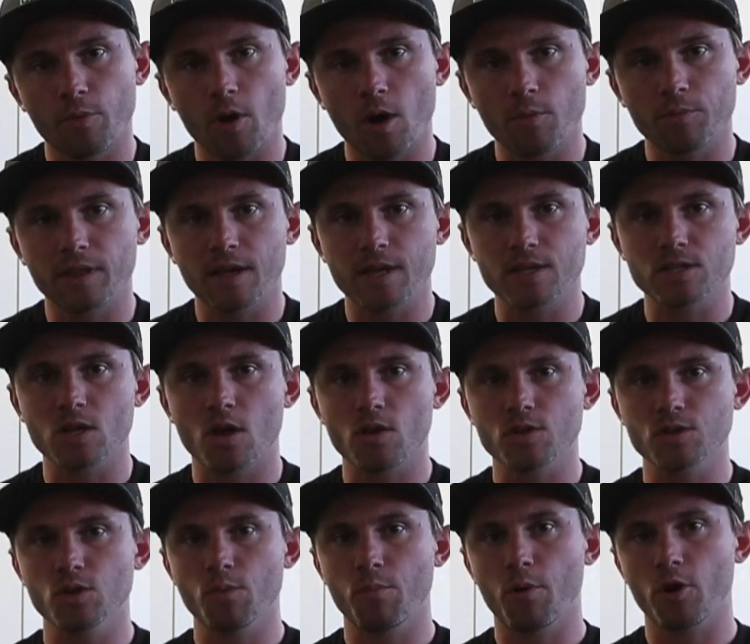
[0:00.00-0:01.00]
problem with that is
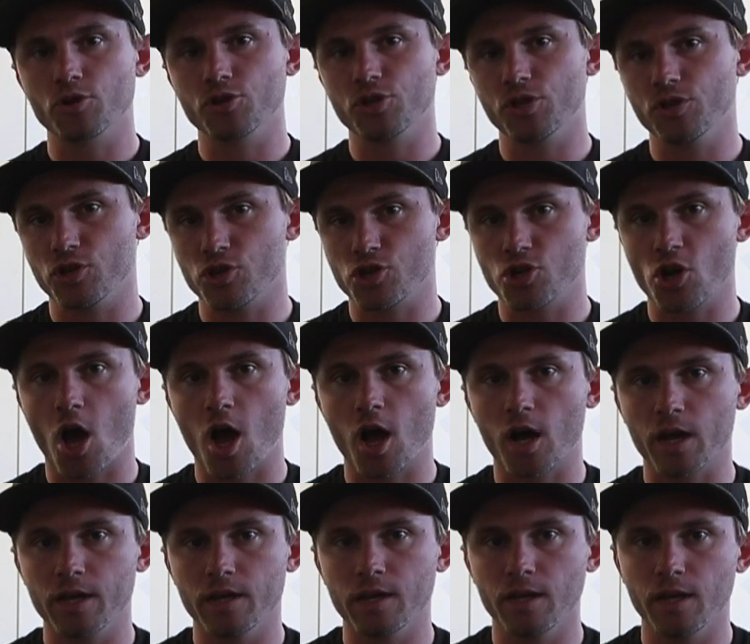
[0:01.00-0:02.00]
also partially the
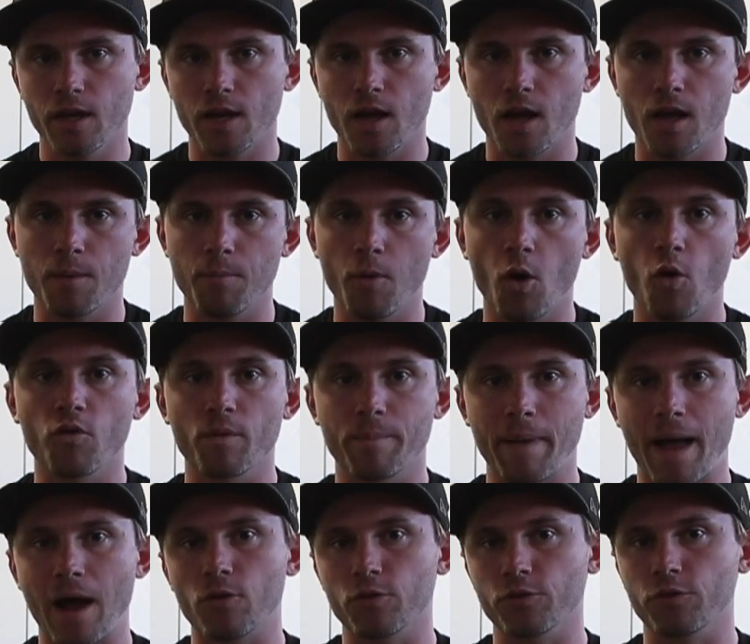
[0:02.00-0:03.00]
shock
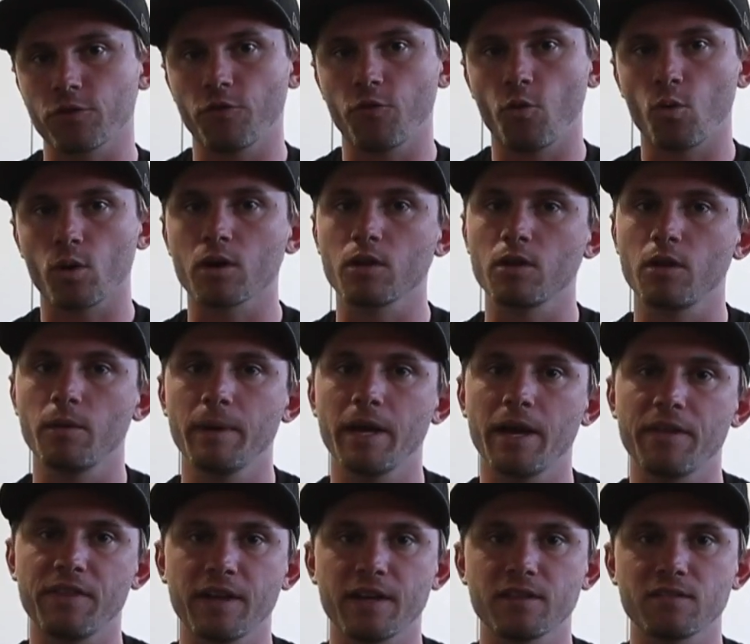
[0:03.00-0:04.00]
overpowers the fork a little bit.
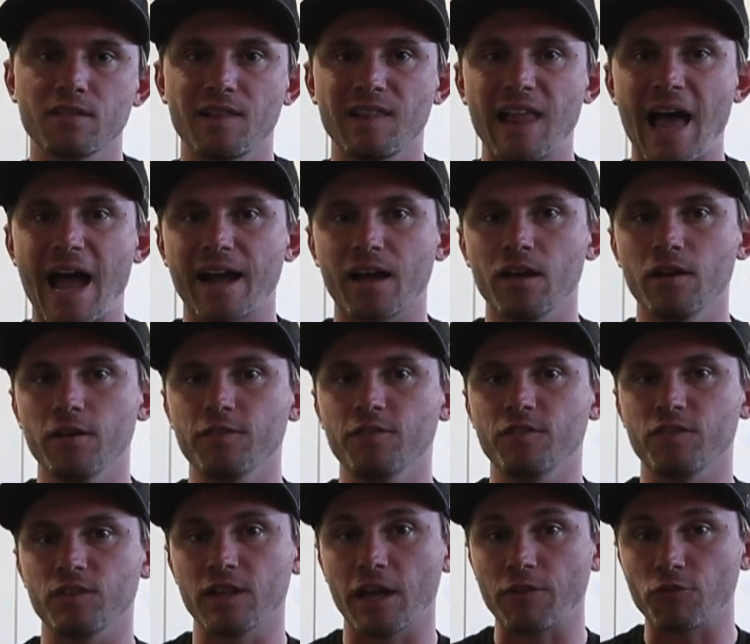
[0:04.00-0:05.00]
I think it's a lack
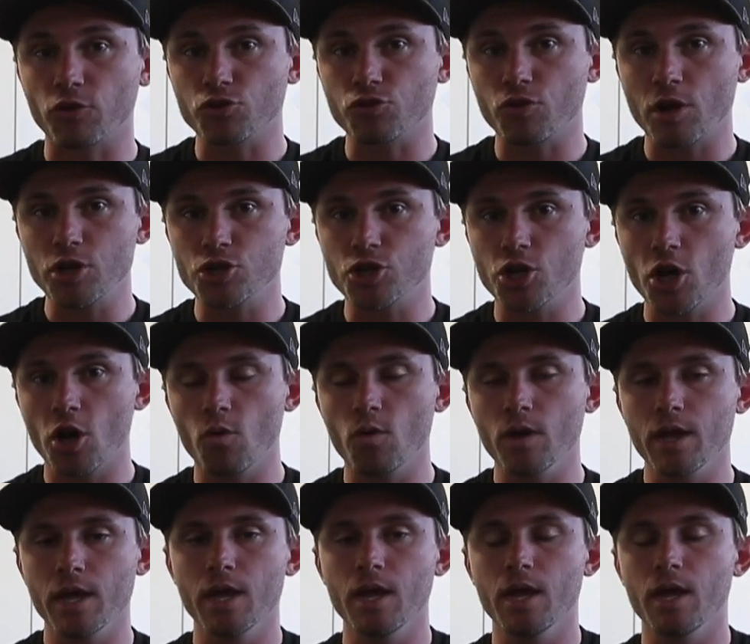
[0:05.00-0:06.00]
of leverage ratio
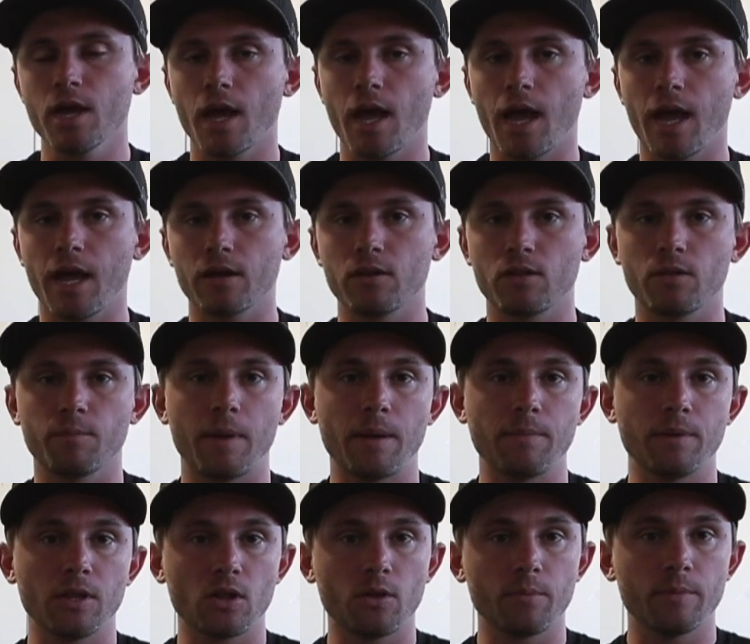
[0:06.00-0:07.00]
and
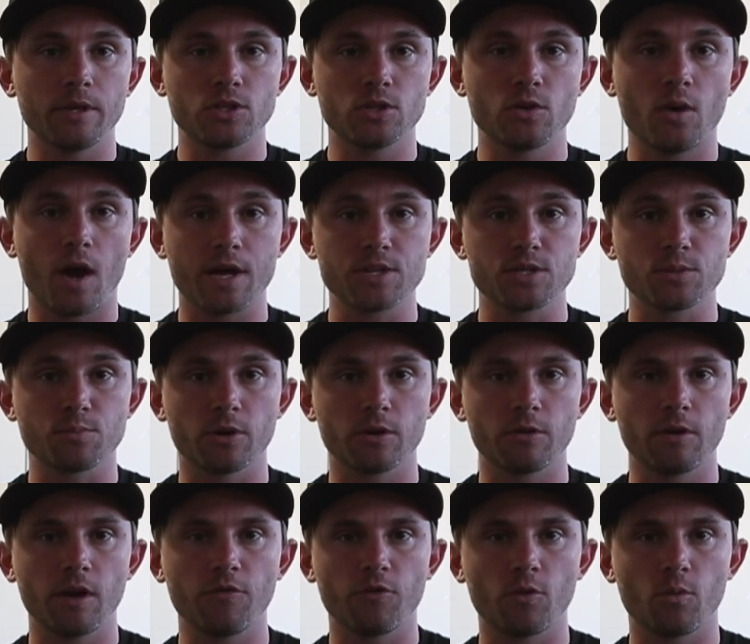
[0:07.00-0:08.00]
maybe a little bit too high
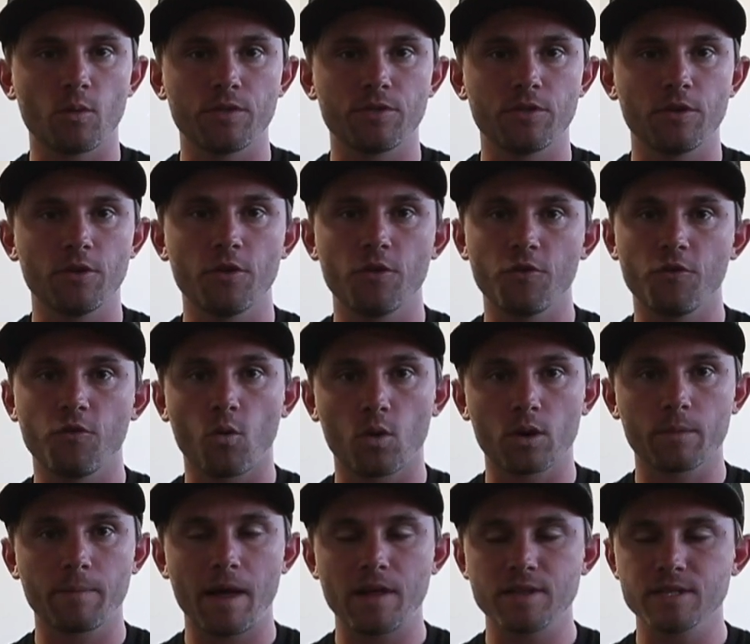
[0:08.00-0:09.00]
spring rate for what the
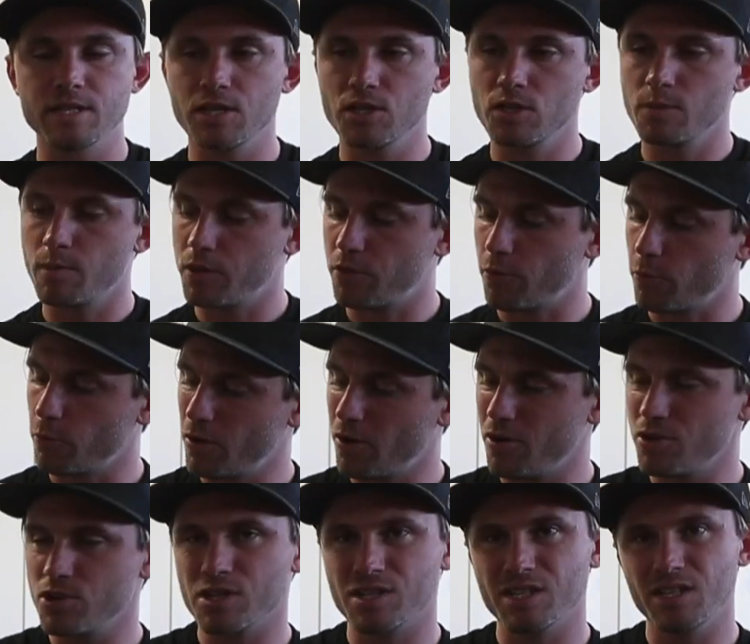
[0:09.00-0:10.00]
fork bounce is, but the
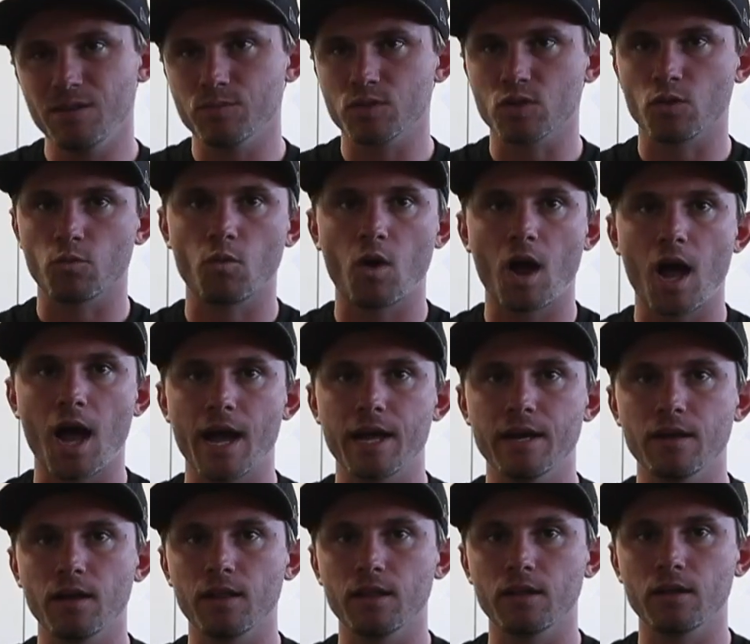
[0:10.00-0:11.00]
rear end just seems to
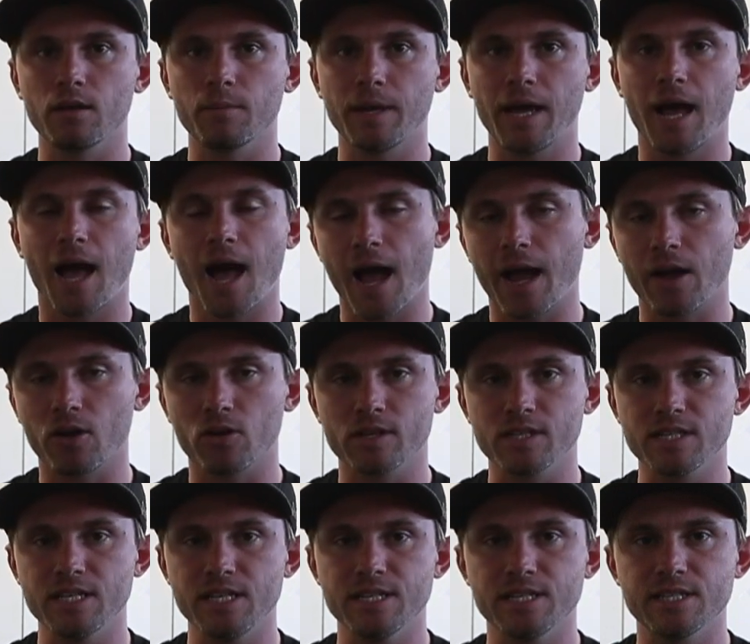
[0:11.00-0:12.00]
ride a little bit high
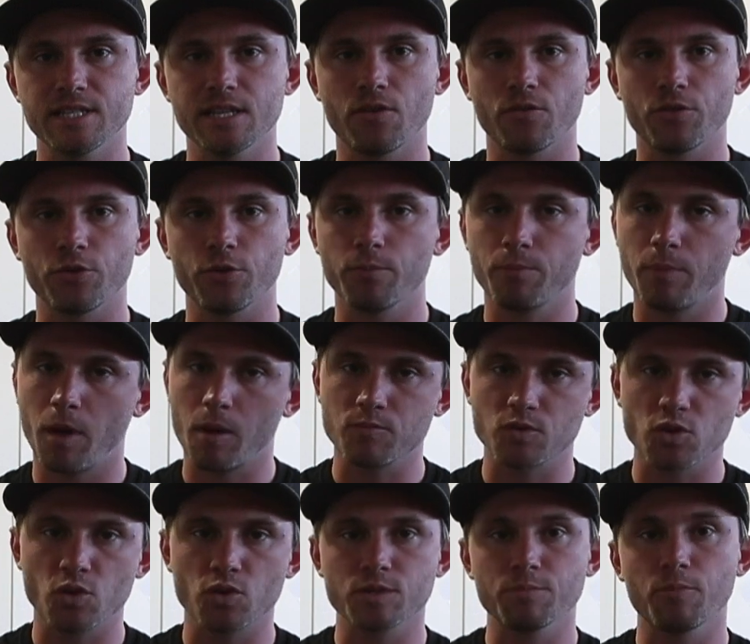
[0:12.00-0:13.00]
on decel and through
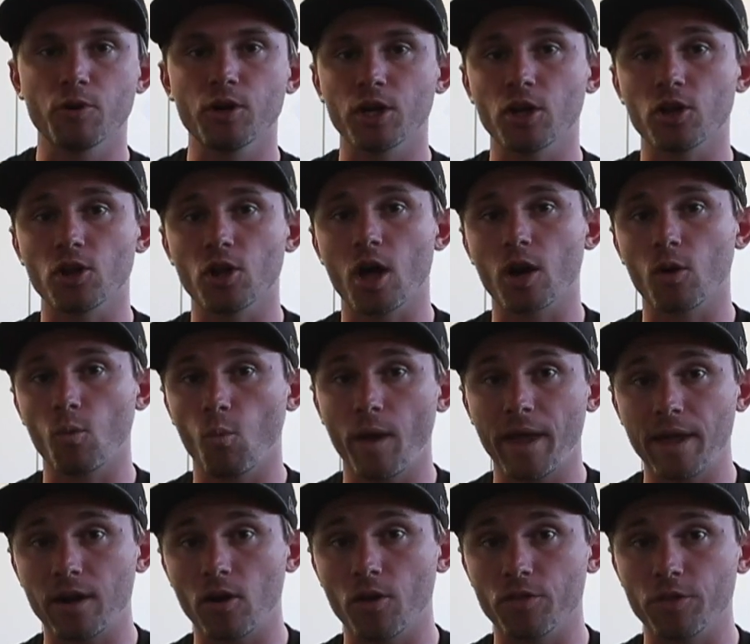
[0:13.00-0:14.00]
bumps, so it's putting a lot of
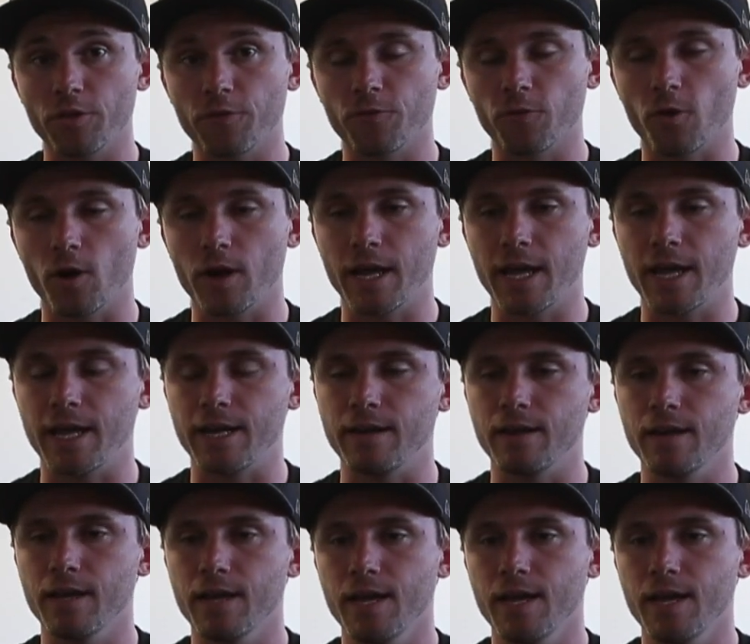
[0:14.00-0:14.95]
weight on the front end.